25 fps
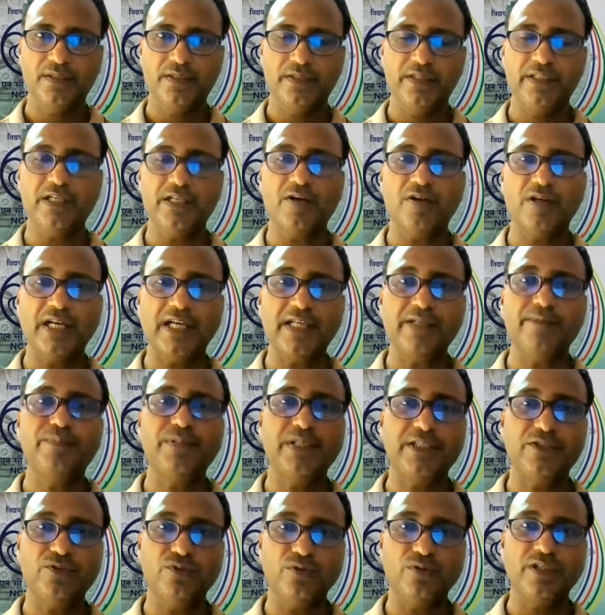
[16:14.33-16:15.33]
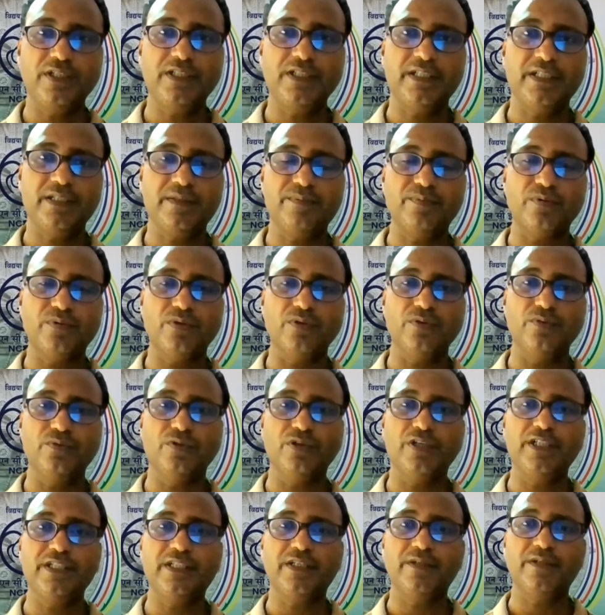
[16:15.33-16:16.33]
in our library donated
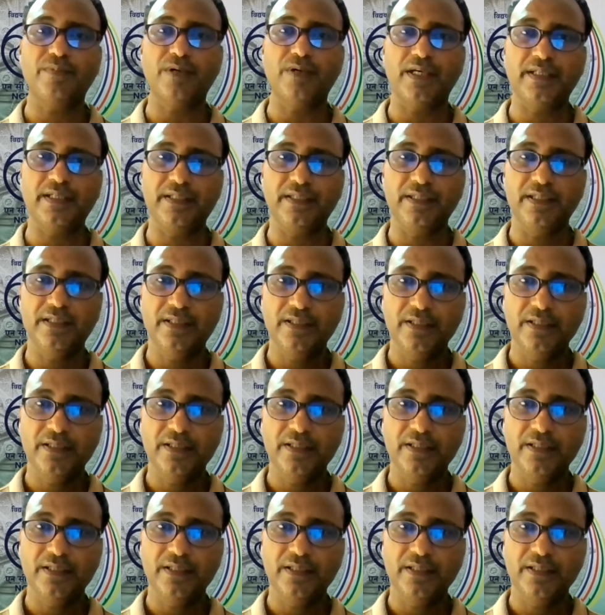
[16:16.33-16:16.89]
by